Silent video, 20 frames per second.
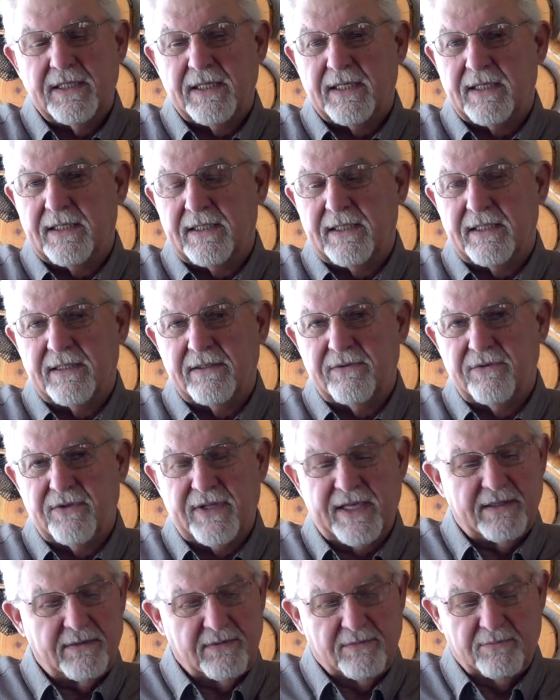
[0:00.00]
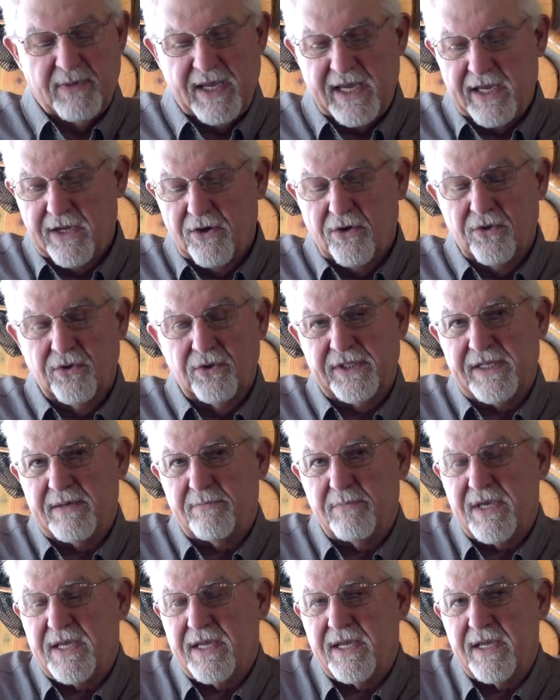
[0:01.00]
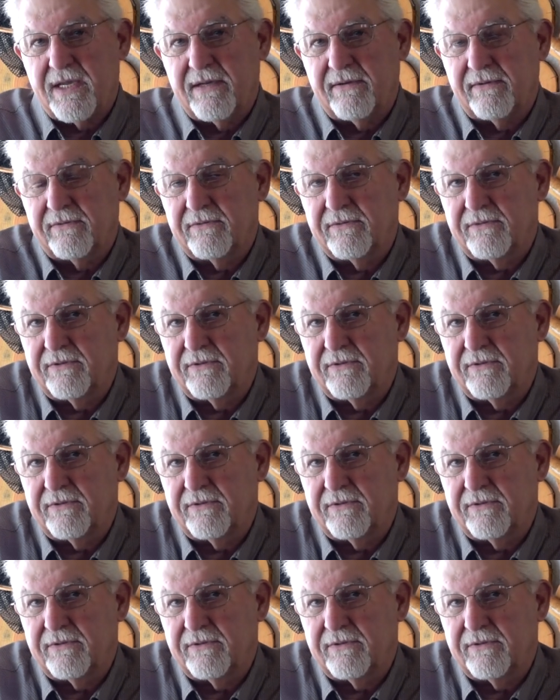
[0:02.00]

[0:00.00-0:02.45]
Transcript: that may only be